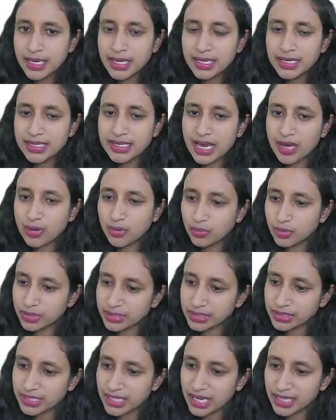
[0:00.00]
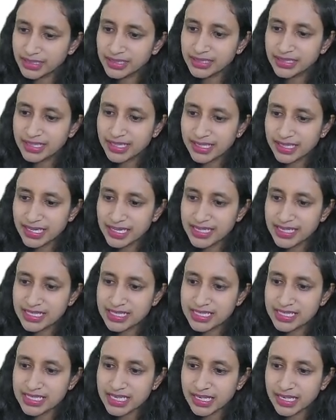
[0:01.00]
Now the other thing
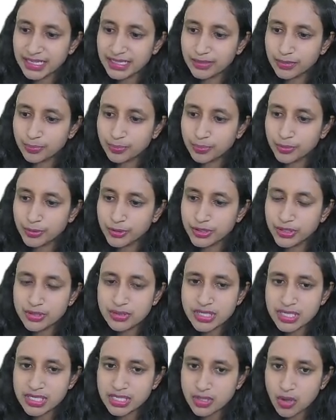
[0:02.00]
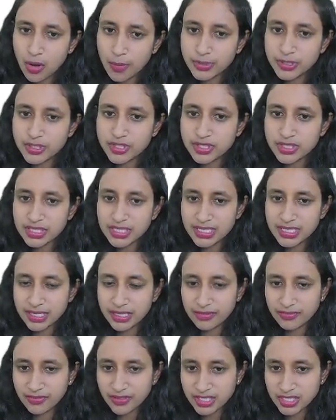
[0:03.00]
is it produces opportunistic
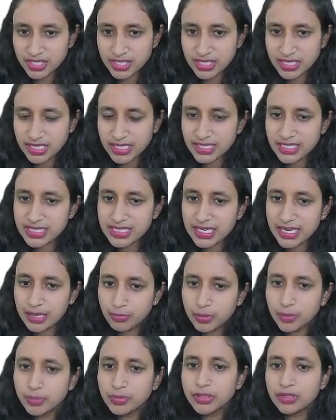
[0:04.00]
infections. It is capable